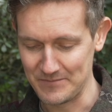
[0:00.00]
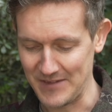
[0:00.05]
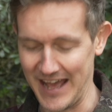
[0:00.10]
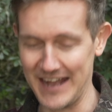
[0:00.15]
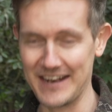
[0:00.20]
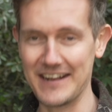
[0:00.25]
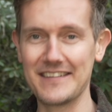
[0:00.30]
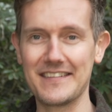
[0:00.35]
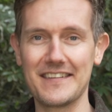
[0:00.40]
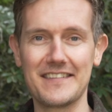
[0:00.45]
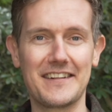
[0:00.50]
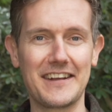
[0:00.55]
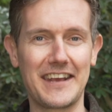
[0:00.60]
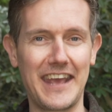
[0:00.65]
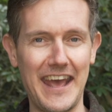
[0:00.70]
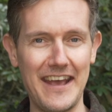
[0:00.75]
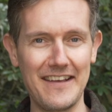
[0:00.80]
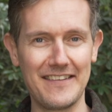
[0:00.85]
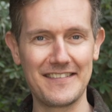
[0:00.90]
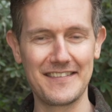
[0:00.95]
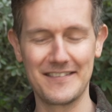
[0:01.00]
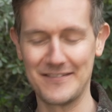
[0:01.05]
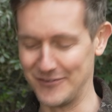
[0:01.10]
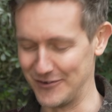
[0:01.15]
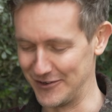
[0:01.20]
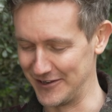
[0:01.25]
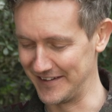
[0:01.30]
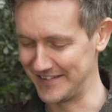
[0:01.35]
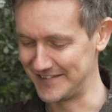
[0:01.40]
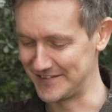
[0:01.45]
And this is the case
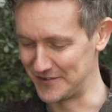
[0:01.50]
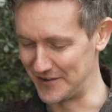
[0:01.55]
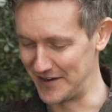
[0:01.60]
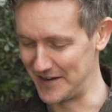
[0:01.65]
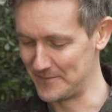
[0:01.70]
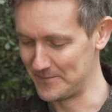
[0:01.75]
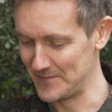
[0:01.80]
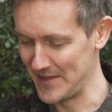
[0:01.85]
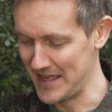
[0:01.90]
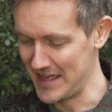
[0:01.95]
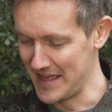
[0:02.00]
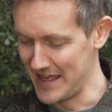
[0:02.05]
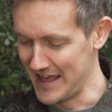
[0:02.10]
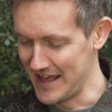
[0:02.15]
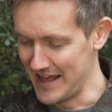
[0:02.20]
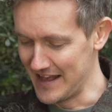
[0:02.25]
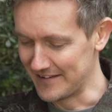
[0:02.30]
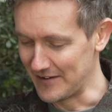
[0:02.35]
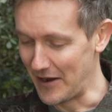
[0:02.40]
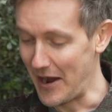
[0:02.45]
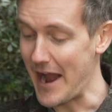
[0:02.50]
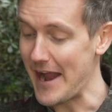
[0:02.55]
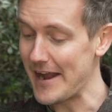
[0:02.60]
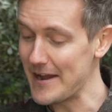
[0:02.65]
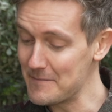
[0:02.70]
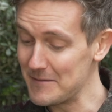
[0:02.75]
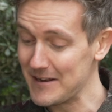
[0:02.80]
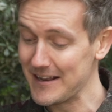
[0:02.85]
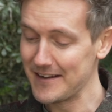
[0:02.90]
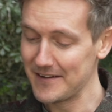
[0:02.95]
for this tree. So I
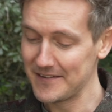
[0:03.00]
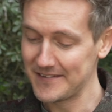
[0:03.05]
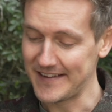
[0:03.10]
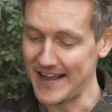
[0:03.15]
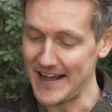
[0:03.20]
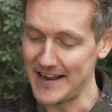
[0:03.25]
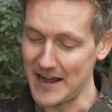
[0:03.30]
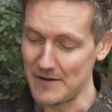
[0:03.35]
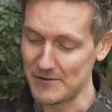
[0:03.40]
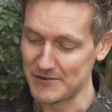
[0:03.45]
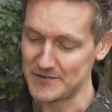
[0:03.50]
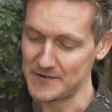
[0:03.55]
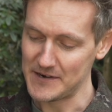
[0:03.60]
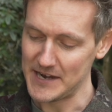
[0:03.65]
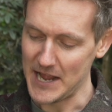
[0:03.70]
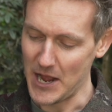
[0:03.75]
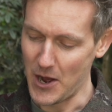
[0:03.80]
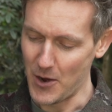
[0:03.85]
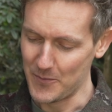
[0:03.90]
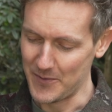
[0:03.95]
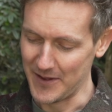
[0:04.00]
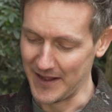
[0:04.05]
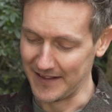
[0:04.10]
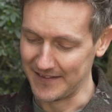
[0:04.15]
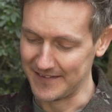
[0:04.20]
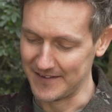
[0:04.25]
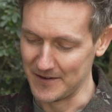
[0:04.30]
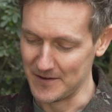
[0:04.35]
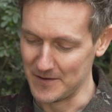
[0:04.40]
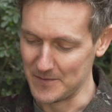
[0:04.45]
am a little sad. I was really hoping
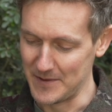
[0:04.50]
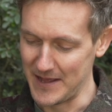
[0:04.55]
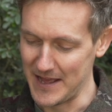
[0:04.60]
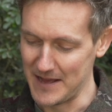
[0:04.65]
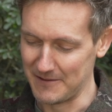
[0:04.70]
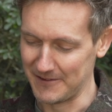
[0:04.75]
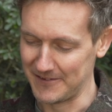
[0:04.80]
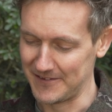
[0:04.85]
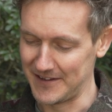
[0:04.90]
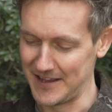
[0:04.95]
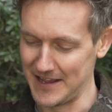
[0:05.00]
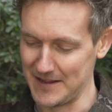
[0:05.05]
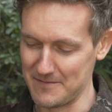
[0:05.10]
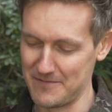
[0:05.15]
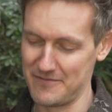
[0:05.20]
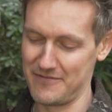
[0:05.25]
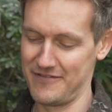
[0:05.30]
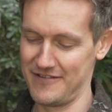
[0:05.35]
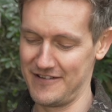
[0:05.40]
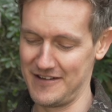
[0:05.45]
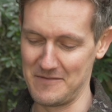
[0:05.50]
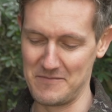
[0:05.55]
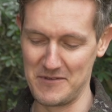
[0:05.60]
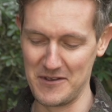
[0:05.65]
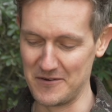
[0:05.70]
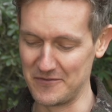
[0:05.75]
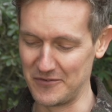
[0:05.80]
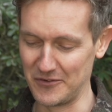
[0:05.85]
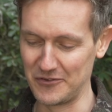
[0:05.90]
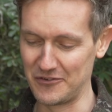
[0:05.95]
to be able to keep a
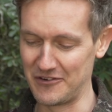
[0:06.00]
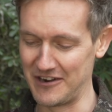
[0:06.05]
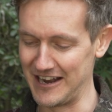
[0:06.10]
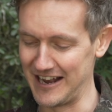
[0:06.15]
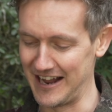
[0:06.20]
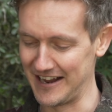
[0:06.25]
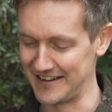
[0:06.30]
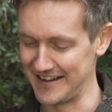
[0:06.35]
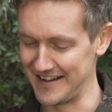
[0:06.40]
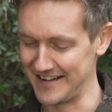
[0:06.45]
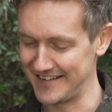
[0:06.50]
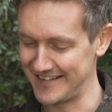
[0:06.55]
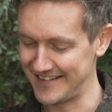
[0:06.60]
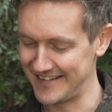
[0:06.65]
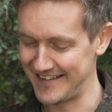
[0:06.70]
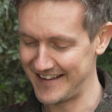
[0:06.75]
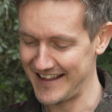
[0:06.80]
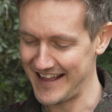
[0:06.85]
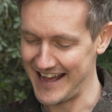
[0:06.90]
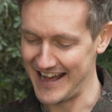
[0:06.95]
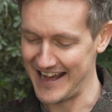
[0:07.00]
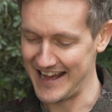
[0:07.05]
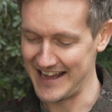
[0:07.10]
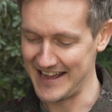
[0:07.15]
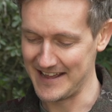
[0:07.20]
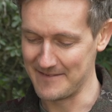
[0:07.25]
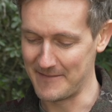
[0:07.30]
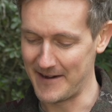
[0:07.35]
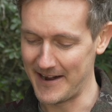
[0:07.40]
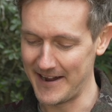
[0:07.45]
beautiful tree like this
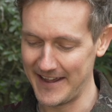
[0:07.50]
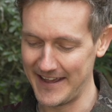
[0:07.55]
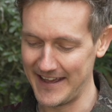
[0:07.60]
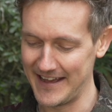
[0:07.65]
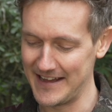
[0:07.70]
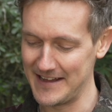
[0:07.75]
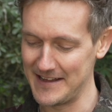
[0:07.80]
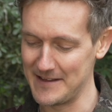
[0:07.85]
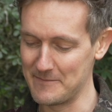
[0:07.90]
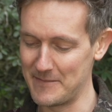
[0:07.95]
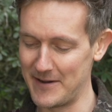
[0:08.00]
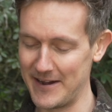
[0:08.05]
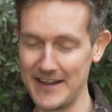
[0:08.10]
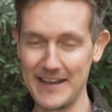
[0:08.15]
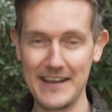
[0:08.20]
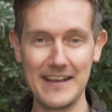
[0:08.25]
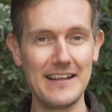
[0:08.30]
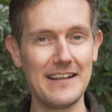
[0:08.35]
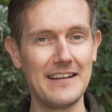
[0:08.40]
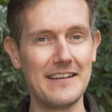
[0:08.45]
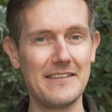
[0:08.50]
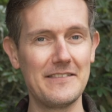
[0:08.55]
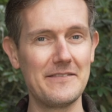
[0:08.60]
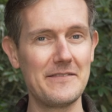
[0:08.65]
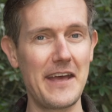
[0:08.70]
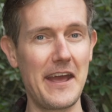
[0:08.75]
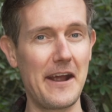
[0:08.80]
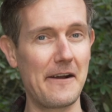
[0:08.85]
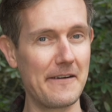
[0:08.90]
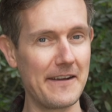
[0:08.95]
in my
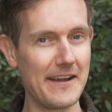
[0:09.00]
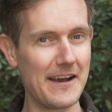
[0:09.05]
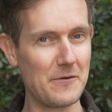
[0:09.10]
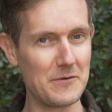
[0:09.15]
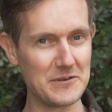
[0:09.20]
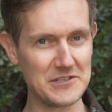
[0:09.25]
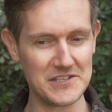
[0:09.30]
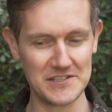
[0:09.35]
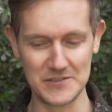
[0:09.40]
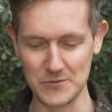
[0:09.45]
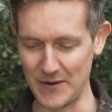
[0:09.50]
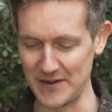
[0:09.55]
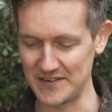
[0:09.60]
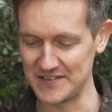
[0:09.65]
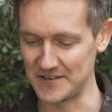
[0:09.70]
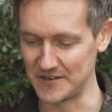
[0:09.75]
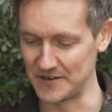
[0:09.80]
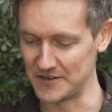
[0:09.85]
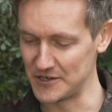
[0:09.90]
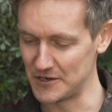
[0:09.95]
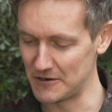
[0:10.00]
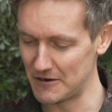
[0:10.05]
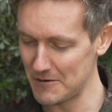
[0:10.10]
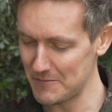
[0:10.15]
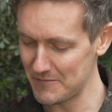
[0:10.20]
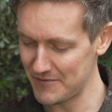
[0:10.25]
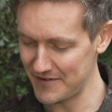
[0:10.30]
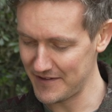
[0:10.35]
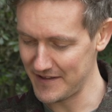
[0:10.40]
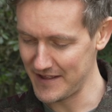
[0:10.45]
area, which is Western Europe.